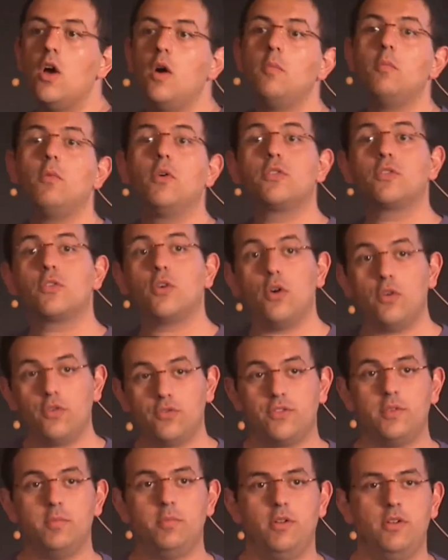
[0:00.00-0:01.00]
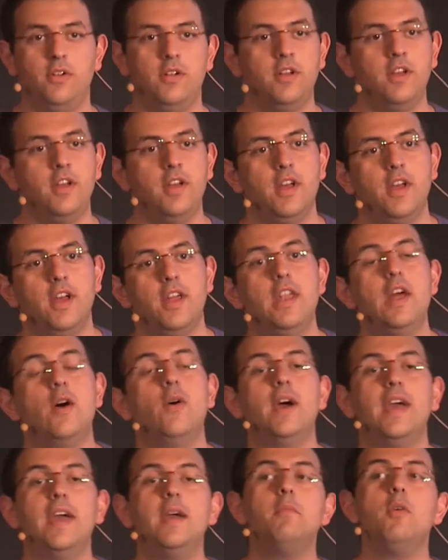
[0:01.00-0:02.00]
most comfortable. Now,
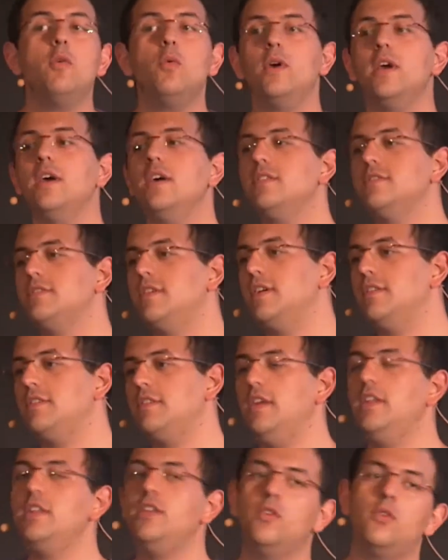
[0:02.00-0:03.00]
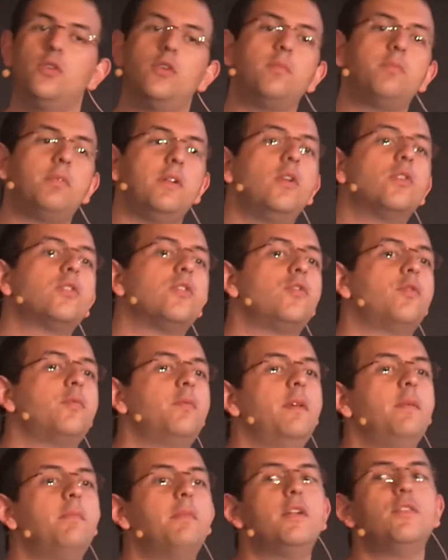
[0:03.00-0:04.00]
I am aware that in Europe, a lot of
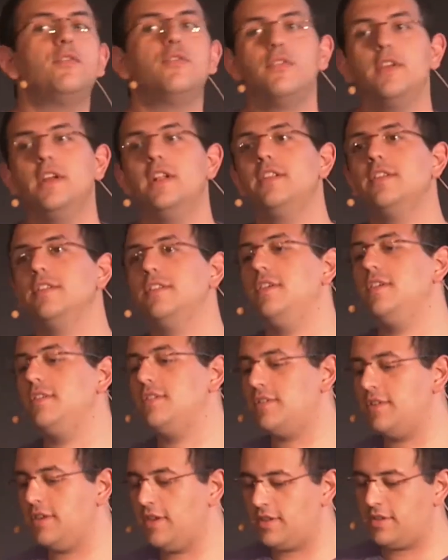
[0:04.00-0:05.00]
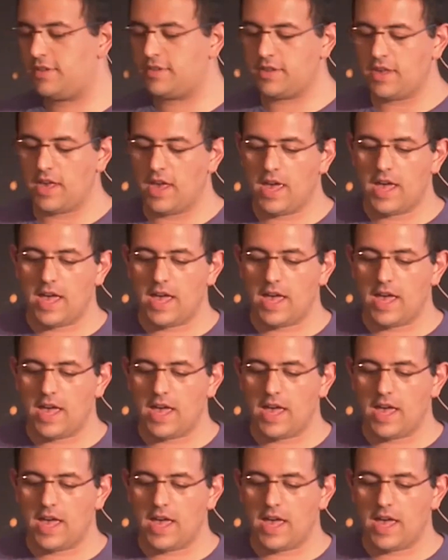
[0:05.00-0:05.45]
people feel that this is